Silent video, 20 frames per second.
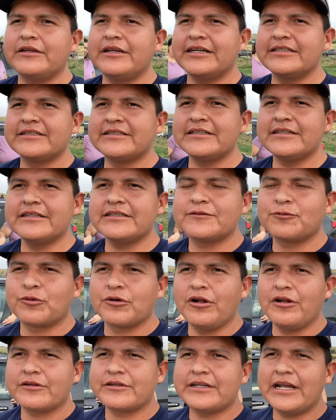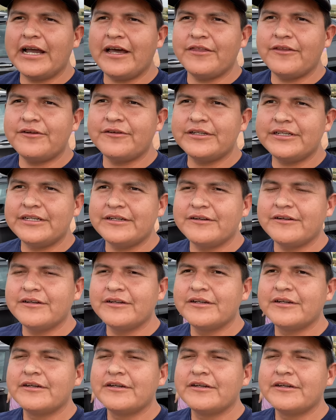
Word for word: guys see us, we're all gathered here